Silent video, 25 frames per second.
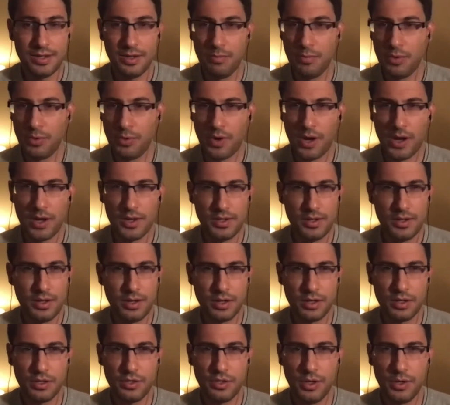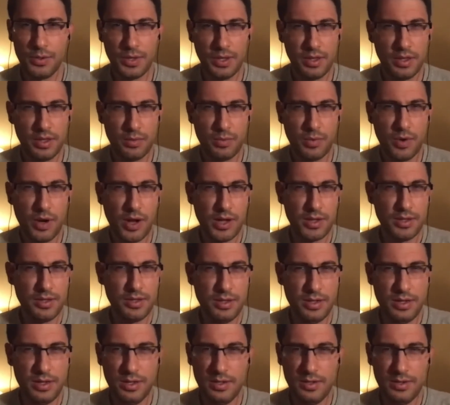Him and Rossi are close. I think
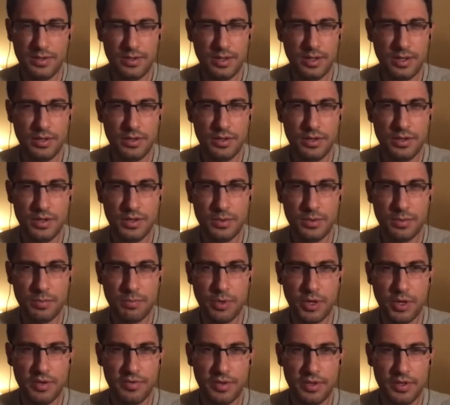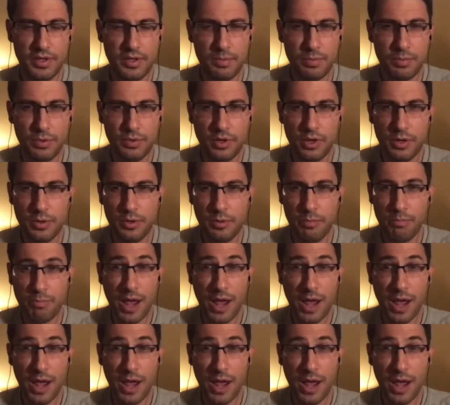Rossi is either just above or just below him.